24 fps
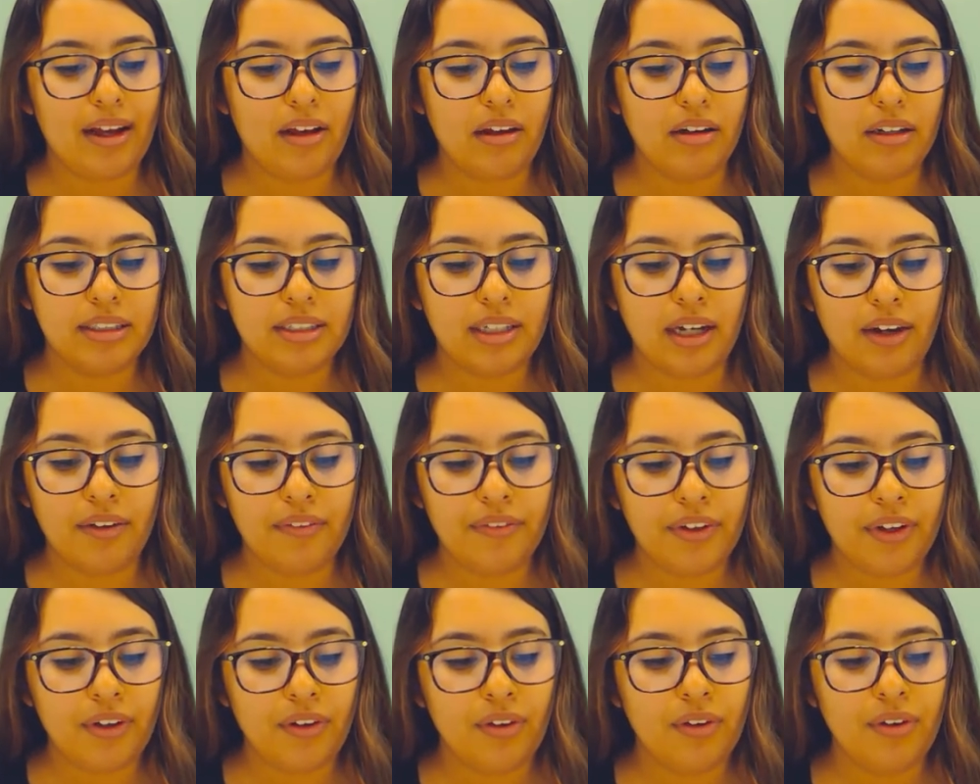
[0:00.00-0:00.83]

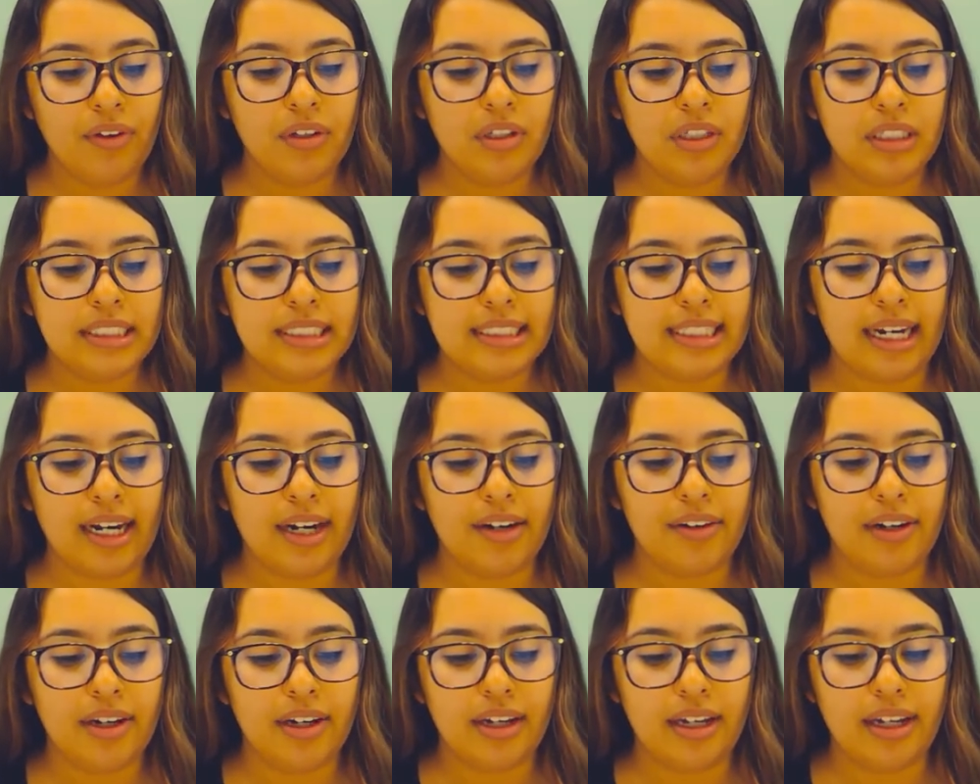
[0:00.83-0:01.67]
Octavio,
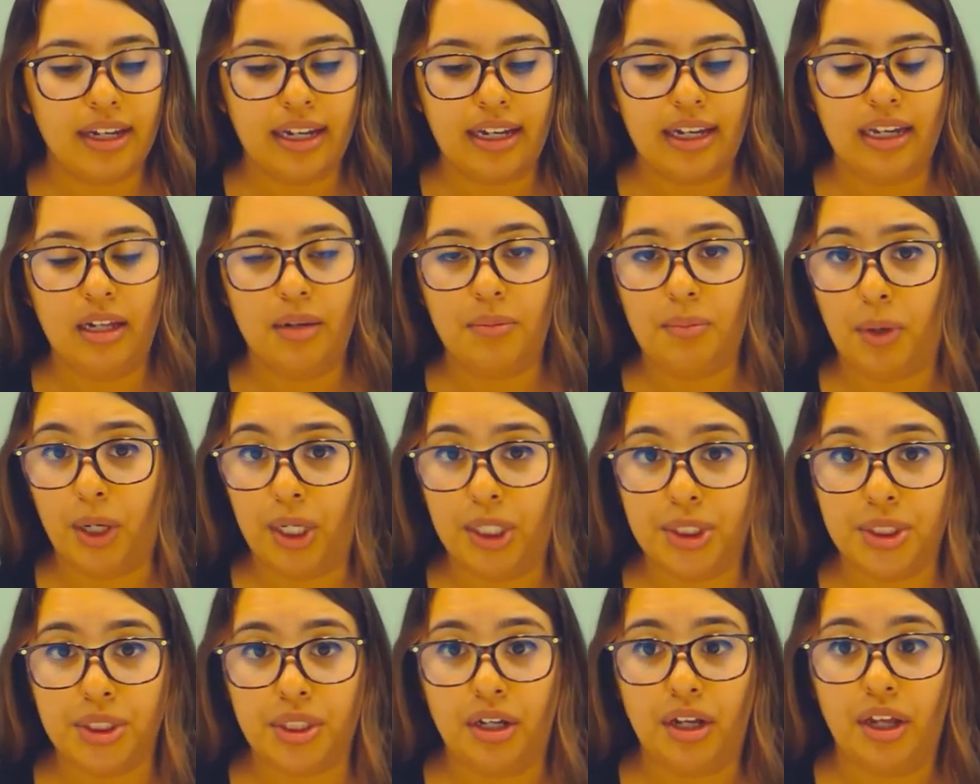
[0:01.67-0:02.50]
Zaira, and
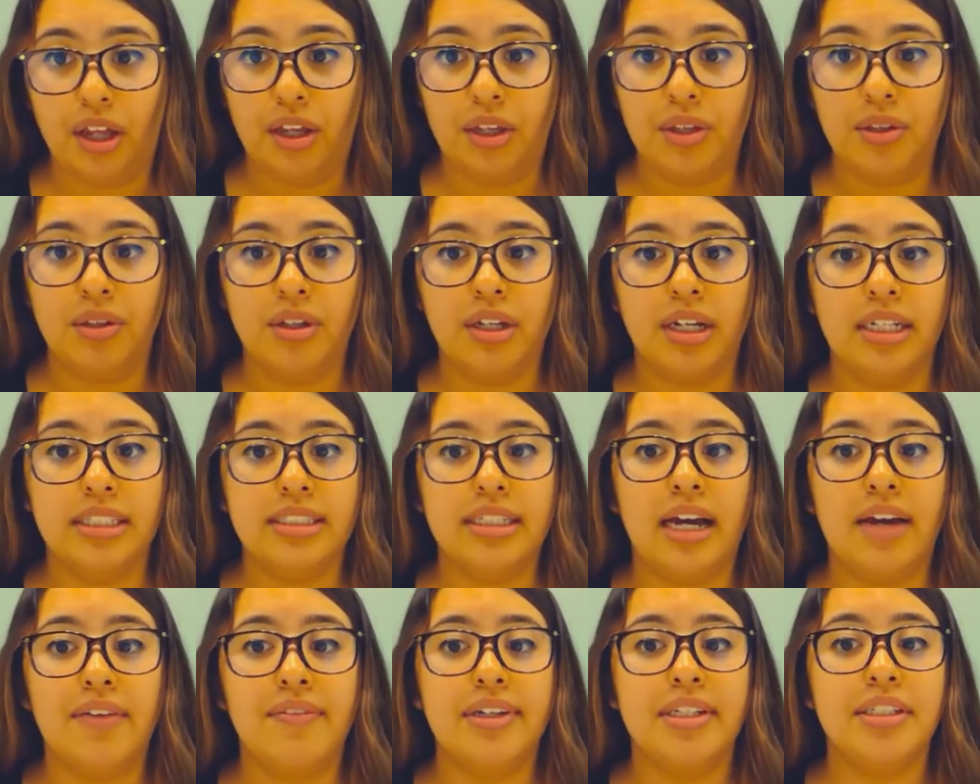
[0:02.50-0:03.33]
Marcia, you guys
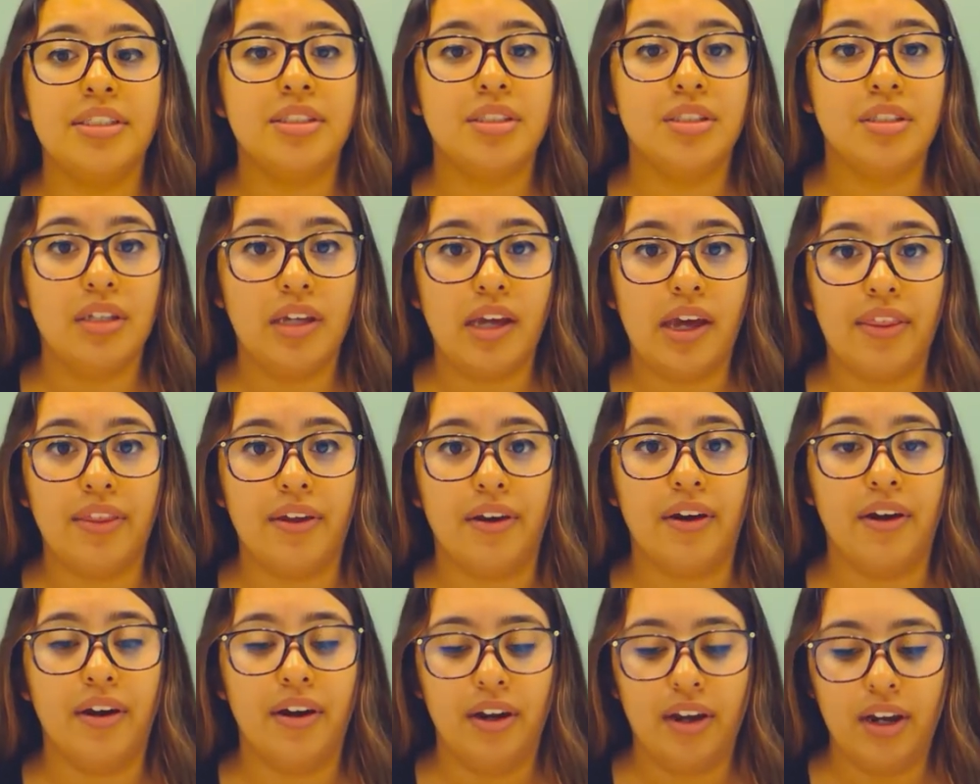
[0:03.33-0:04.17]
have it
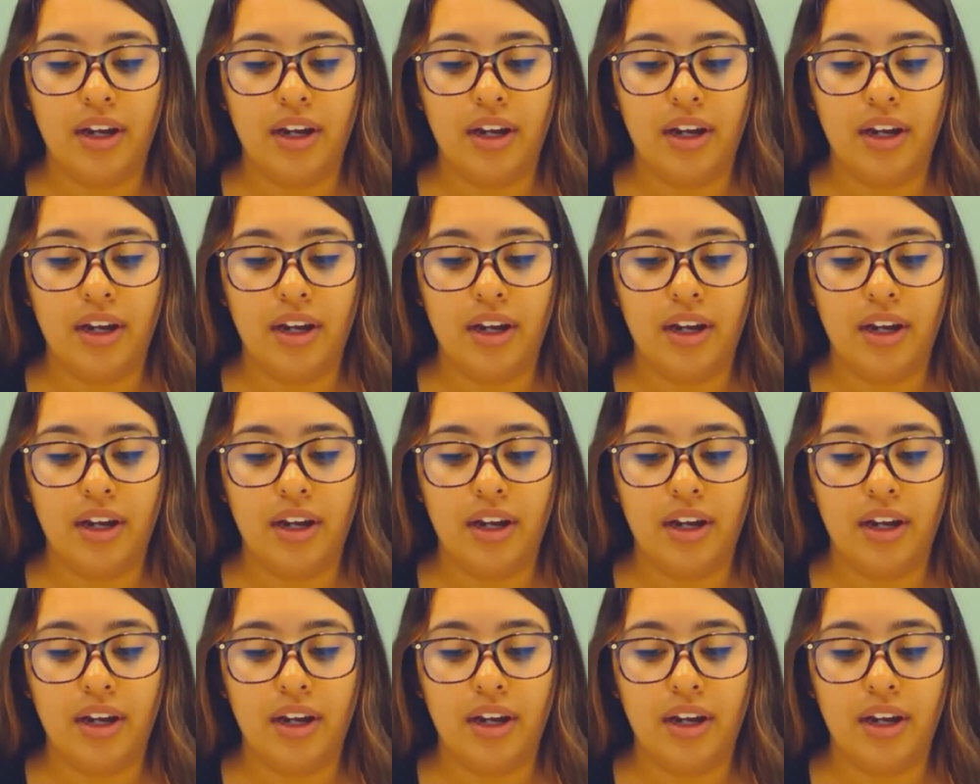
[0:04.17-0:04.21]
together.